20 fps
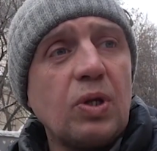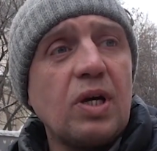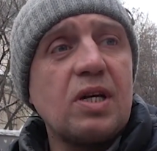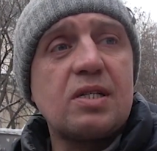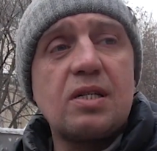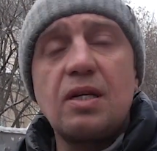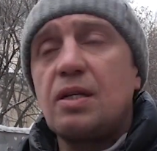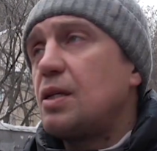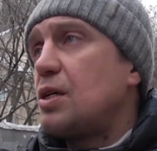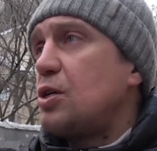
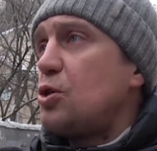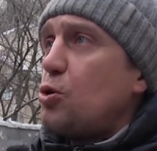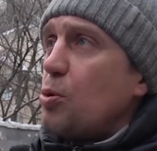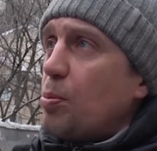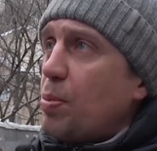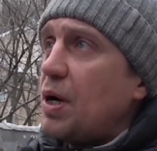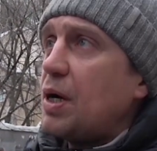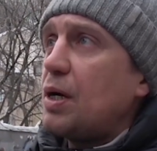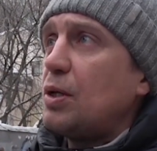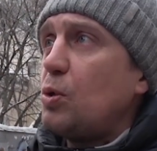In
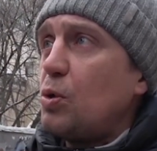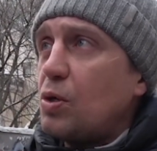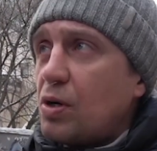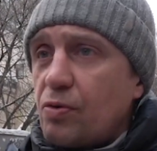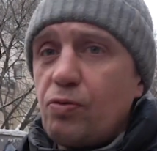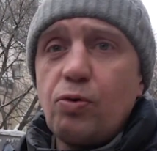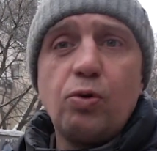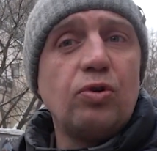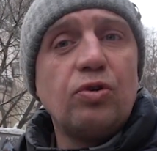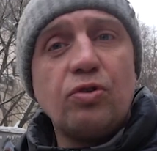Russia, they
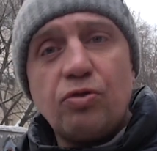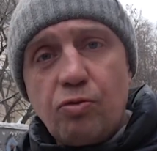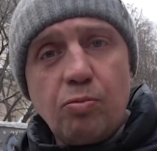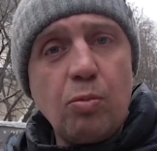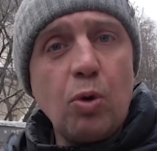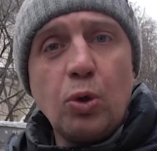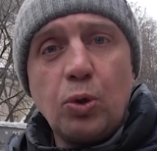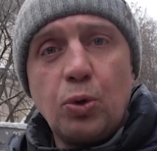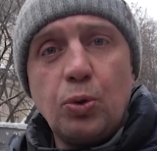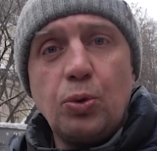only come
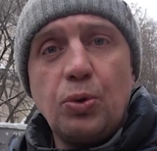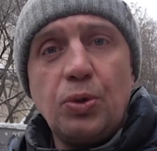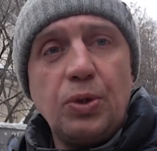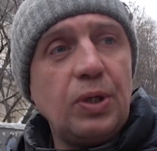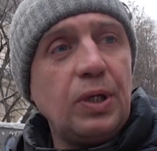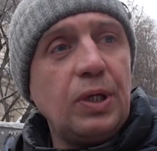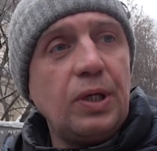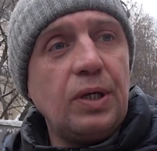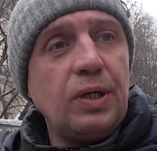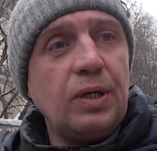into
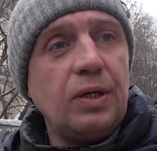fashion.